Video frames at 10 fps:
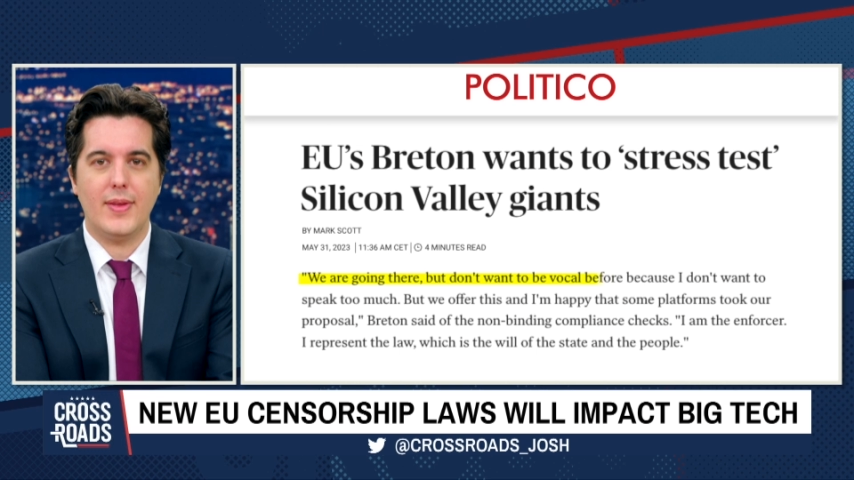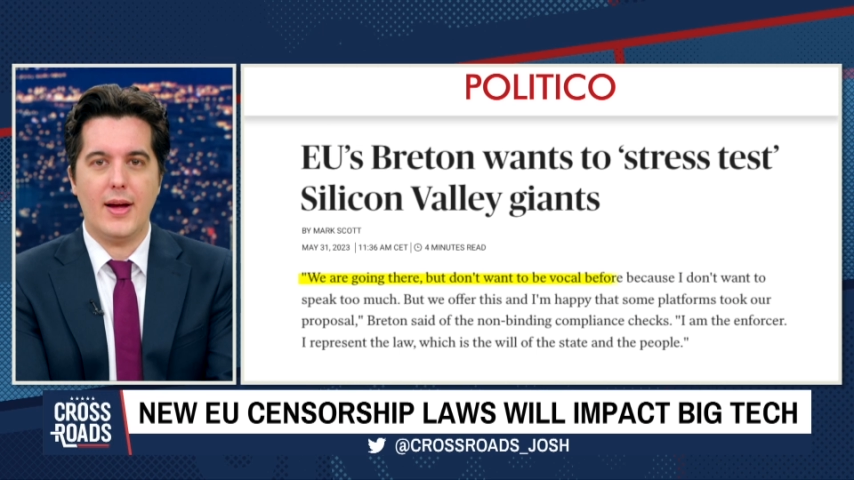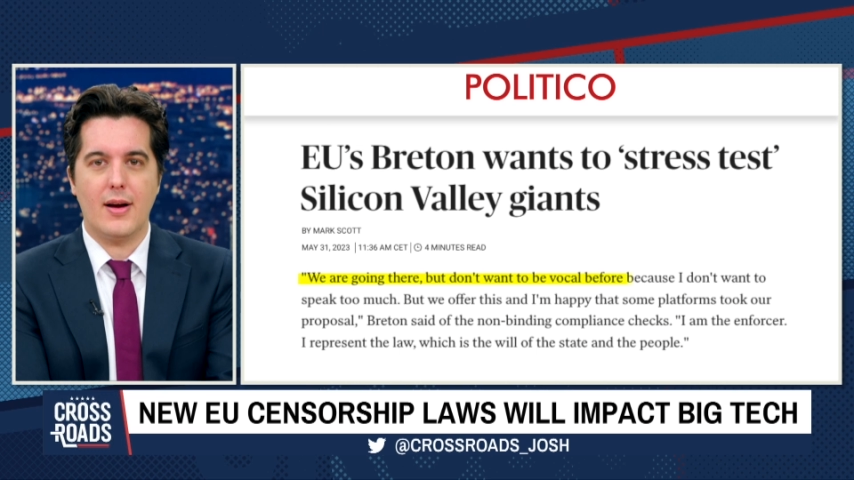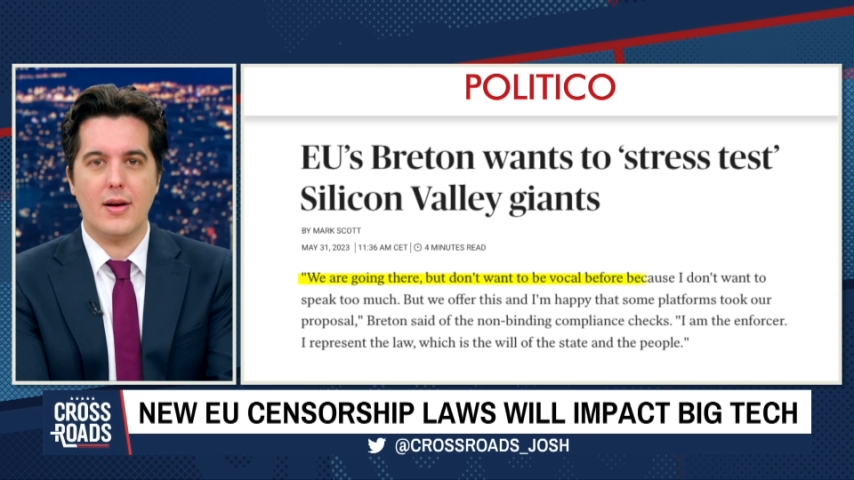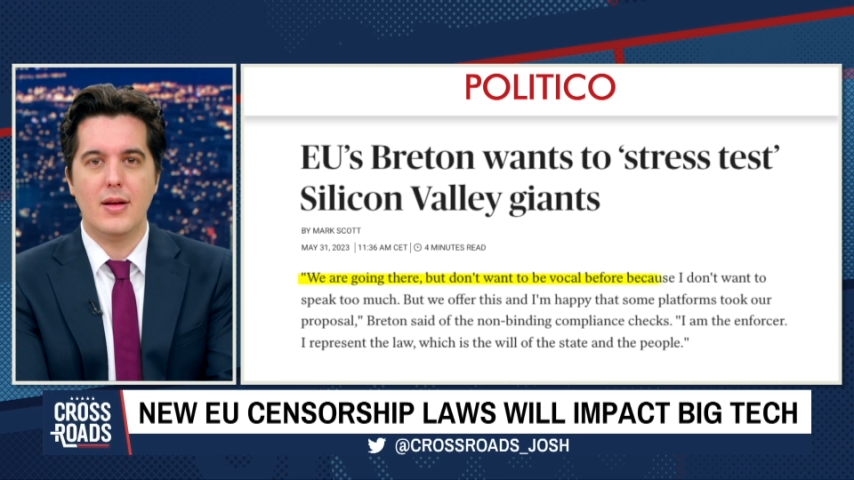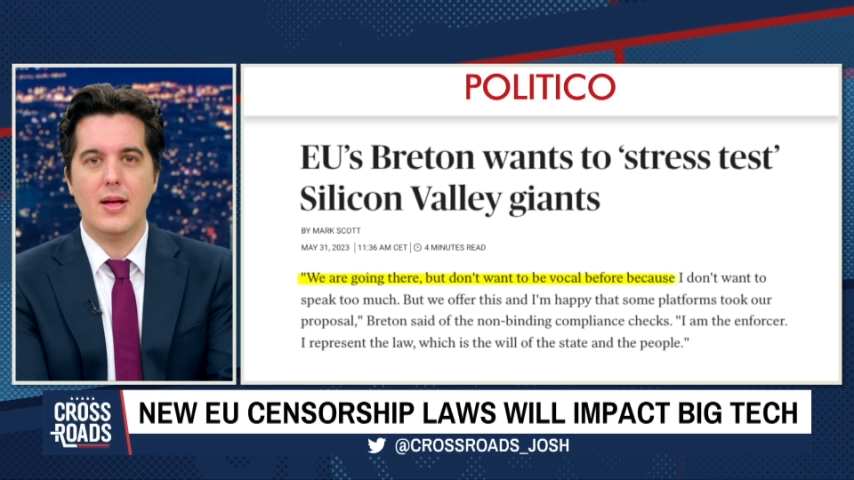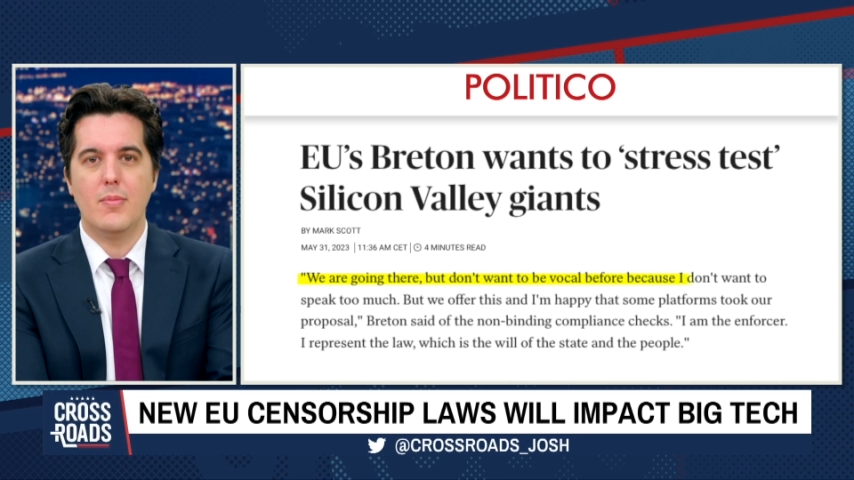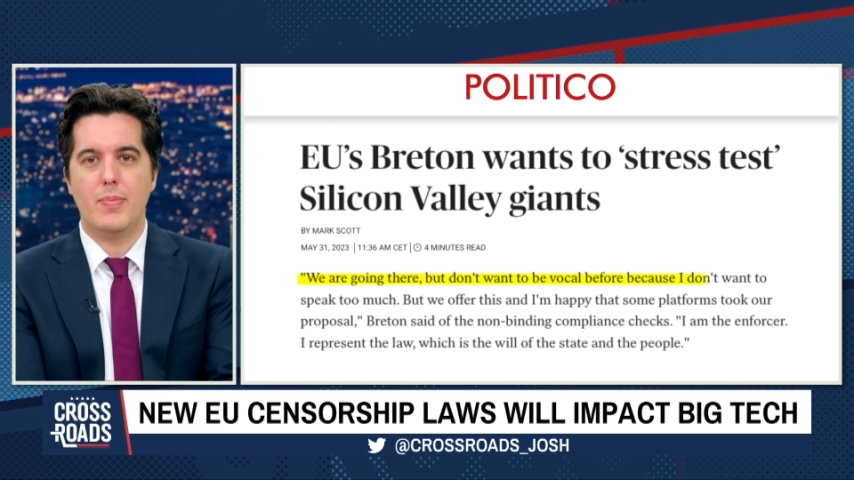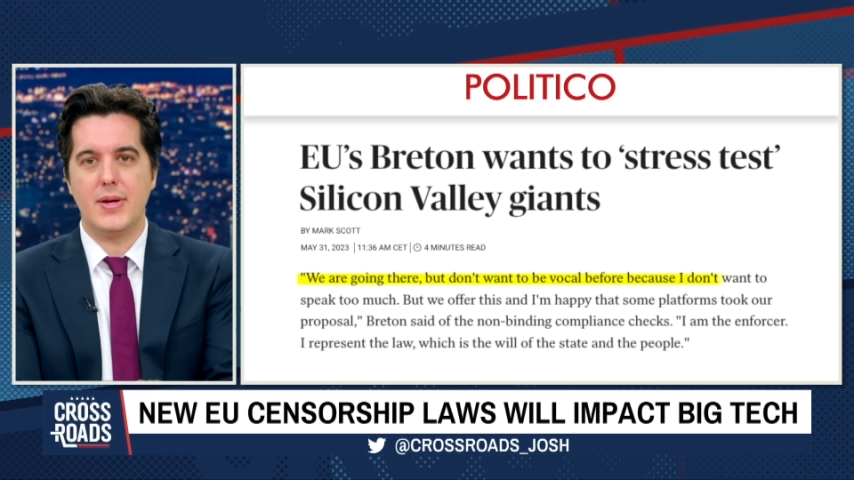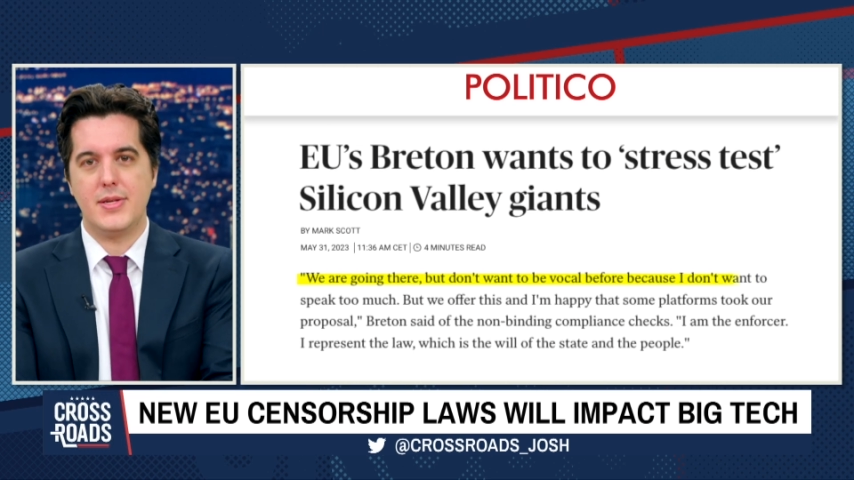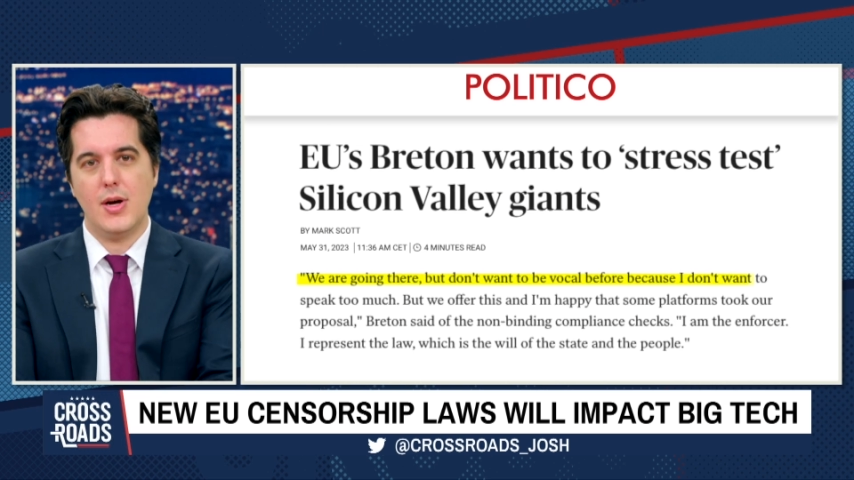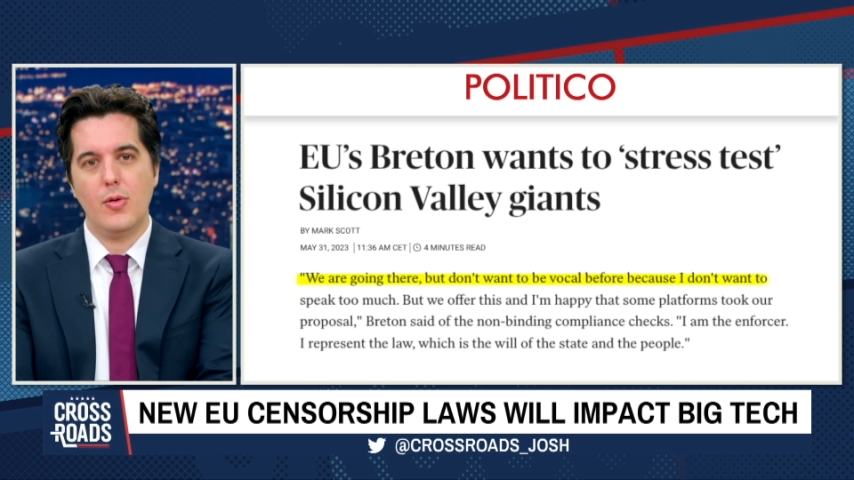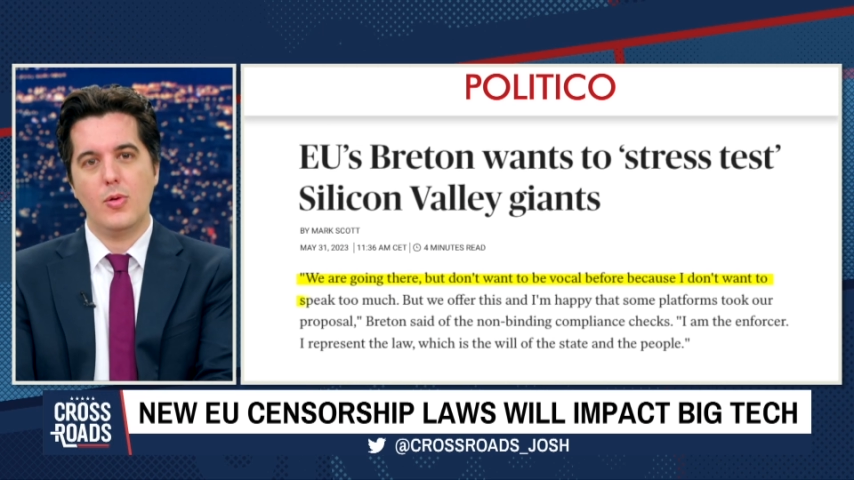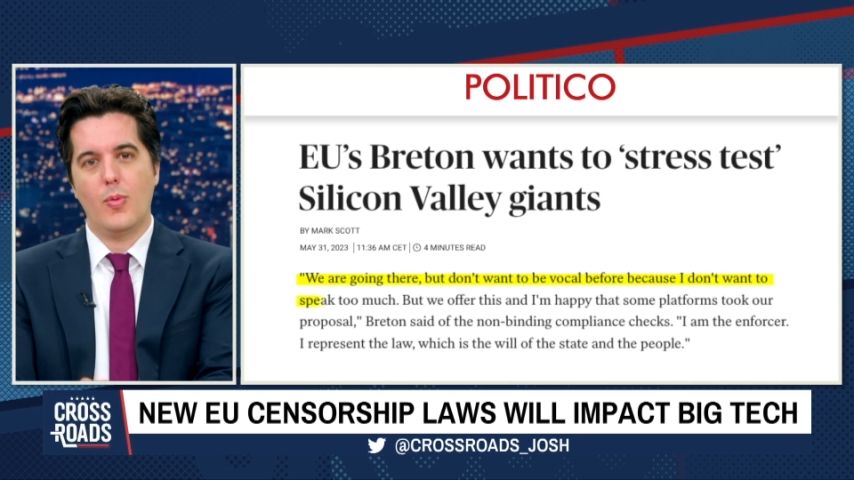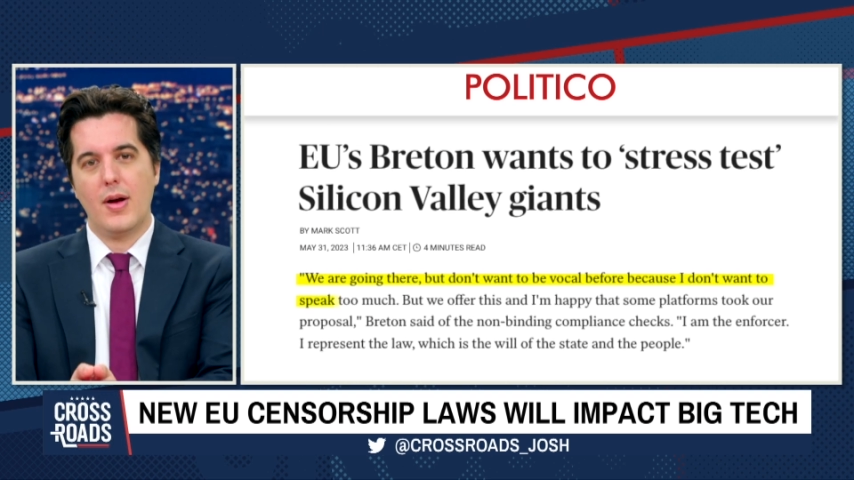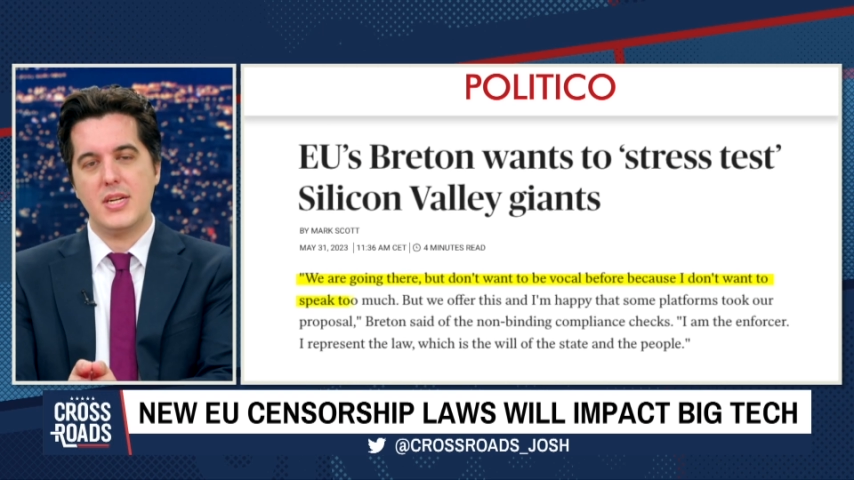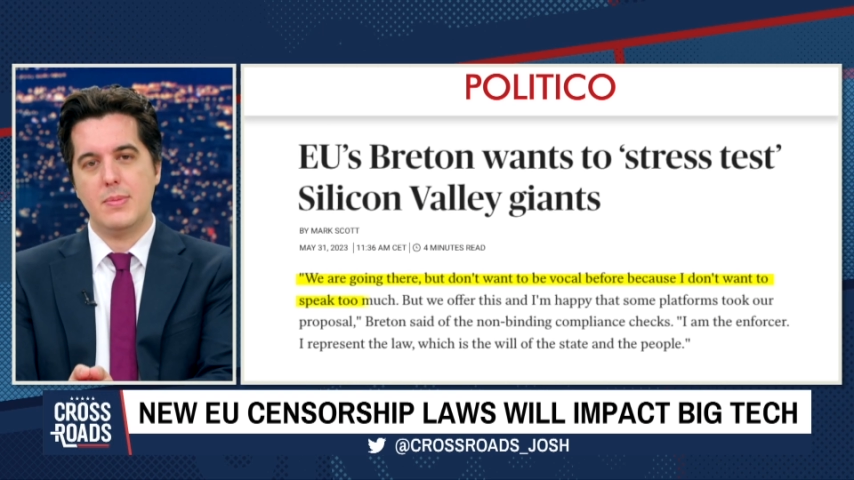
there, but don't want